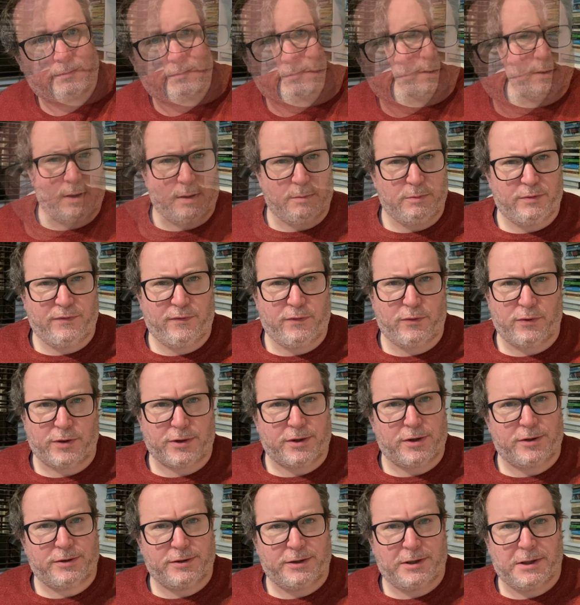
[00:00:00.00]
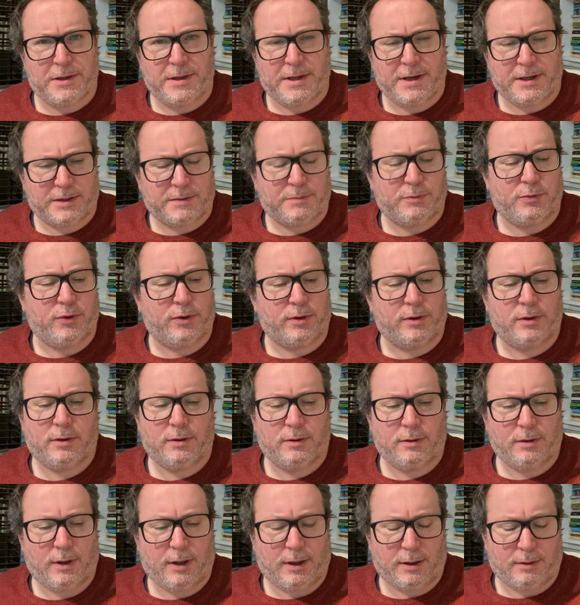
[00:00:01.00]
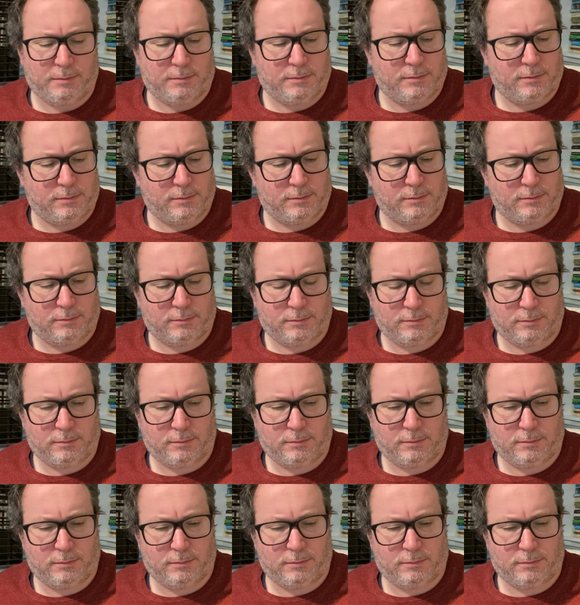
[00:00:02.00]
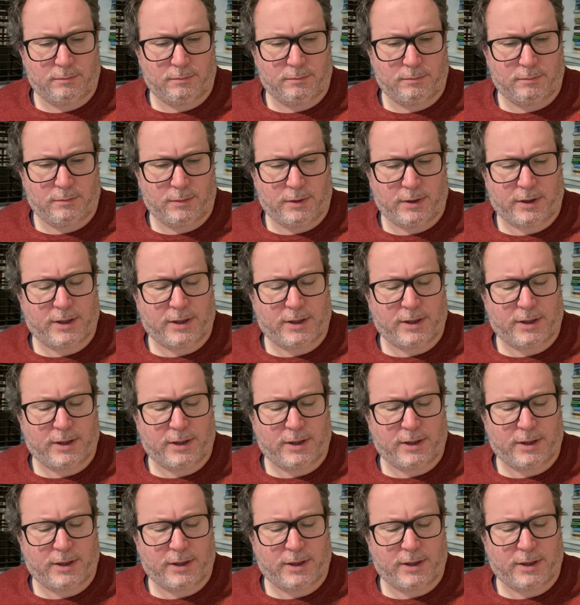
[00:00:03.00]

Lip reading: And before I go to the next book, in